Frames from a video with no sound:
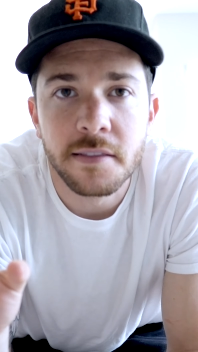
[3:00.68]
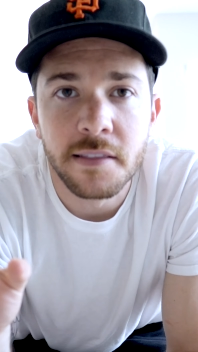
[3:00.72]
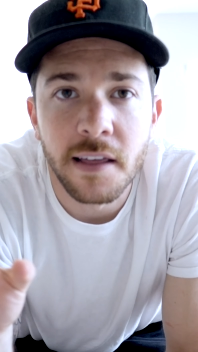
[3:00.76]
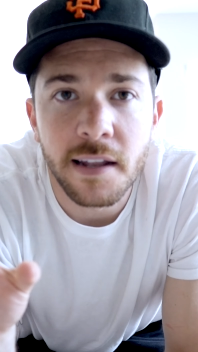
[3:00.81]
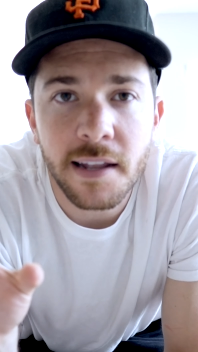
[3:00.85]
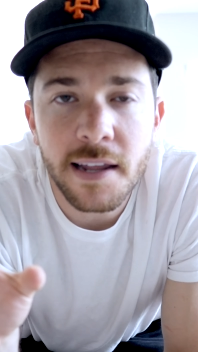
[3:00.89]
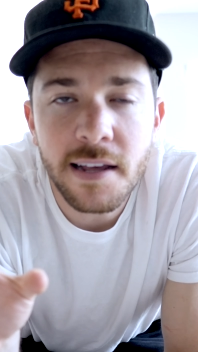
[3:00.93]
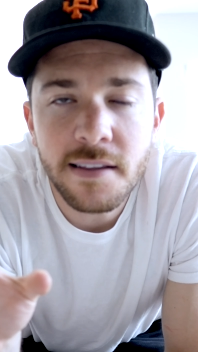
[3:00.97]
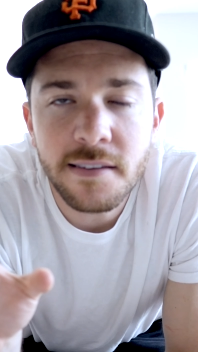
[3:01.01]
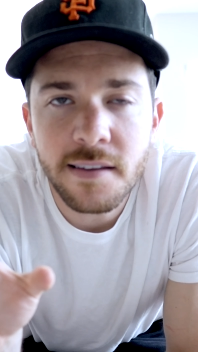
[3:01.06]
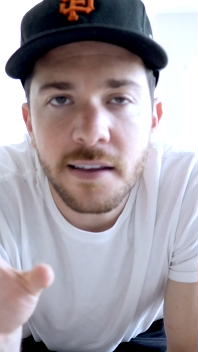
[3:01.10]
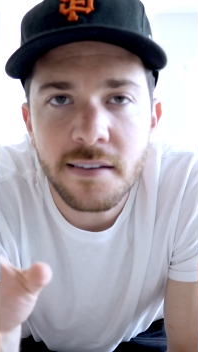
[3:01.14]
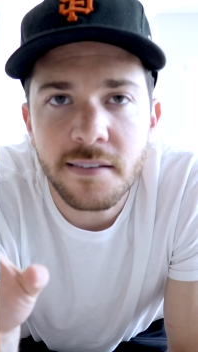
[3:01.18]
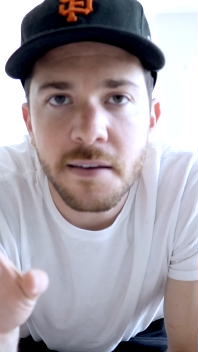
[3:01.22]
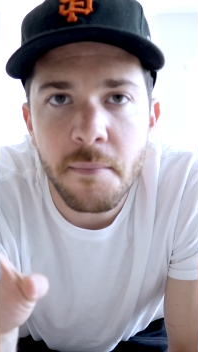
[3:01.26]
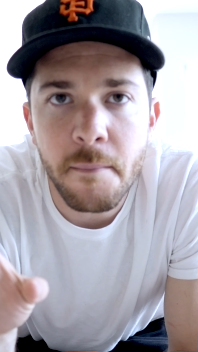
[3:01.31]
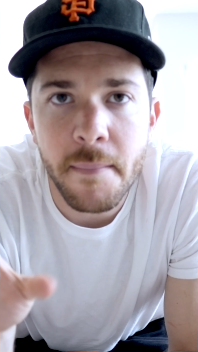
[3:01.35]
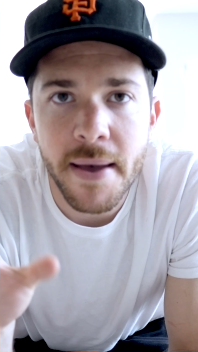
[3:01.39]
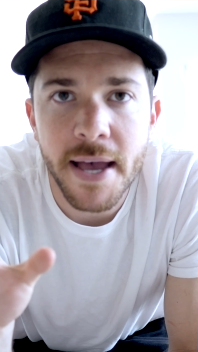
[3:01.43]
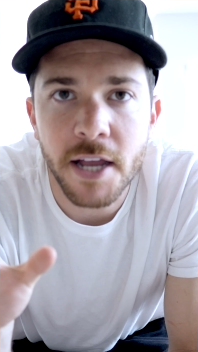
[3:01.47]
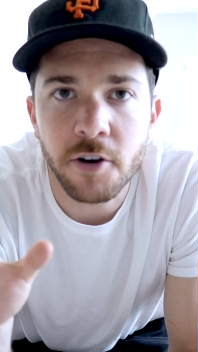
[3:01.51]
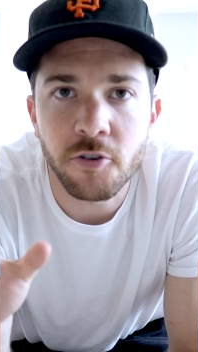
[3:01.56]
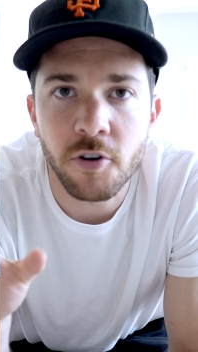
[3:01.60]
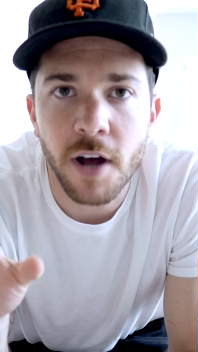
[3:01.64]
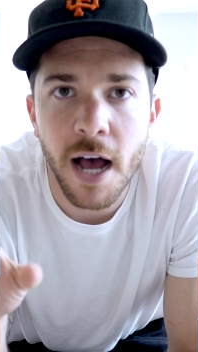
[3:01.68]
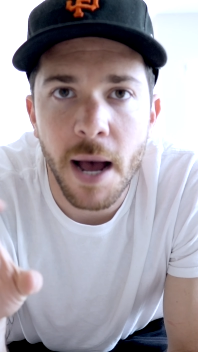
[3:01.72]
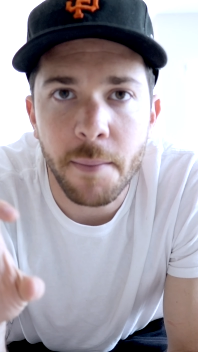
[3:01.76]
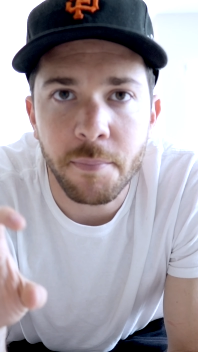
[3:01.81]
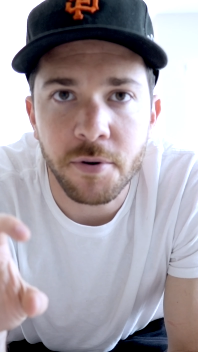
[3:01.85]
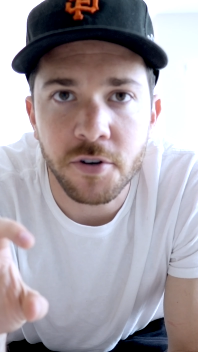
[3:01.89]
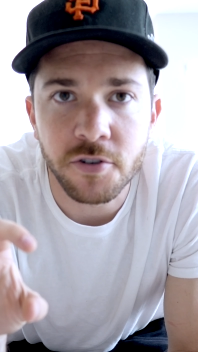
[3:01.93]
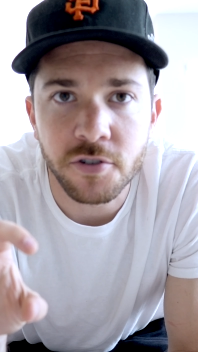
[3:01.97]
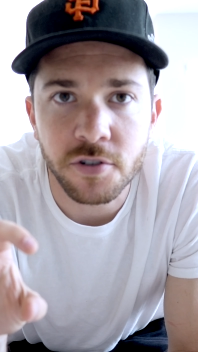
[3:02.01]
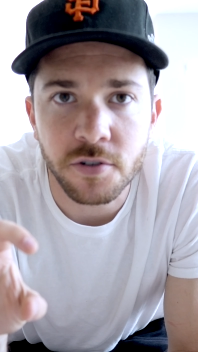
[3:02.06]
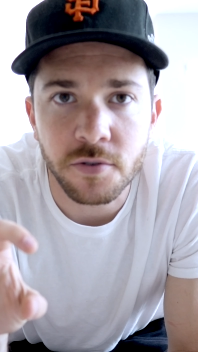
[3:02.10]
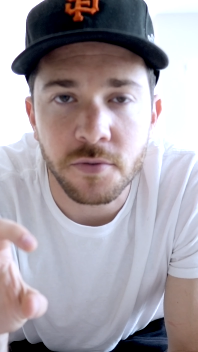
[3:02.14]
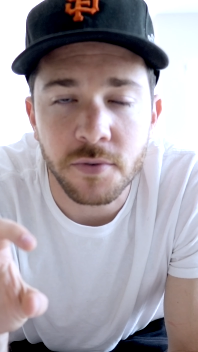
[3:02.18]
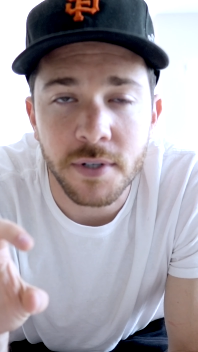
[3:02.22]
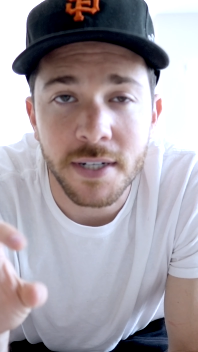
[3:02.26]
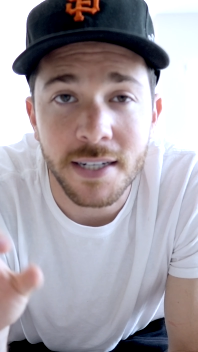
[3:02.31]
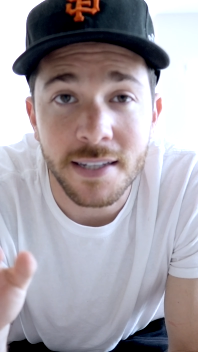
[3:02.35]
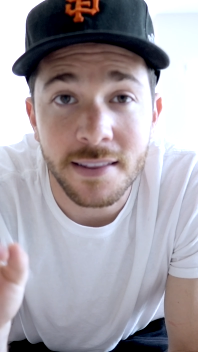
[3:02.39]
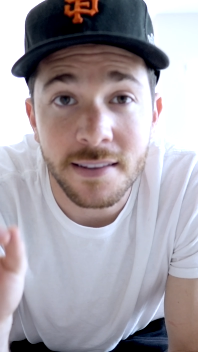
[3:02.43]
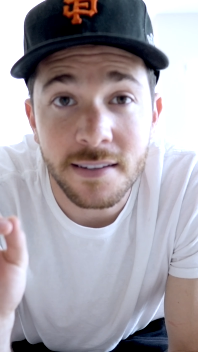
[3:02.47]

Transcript: The lens has a manual aperture ring.